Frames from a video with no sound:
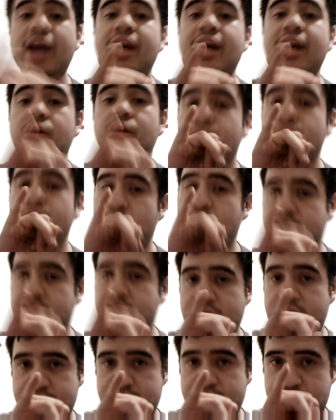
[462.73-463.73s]
out
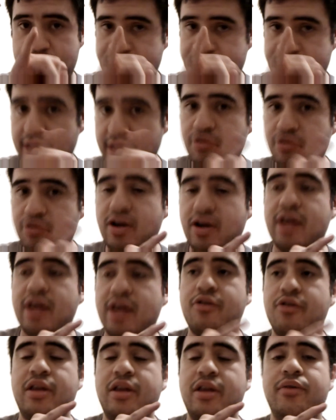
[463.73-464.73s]
online yet. I have not tried
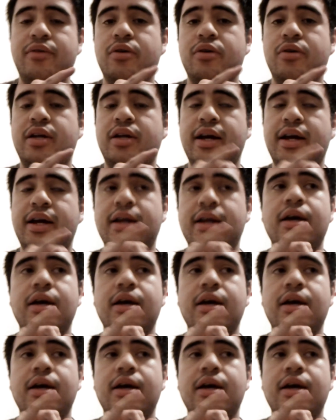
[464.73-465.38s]
out Grand Theft Auto Online,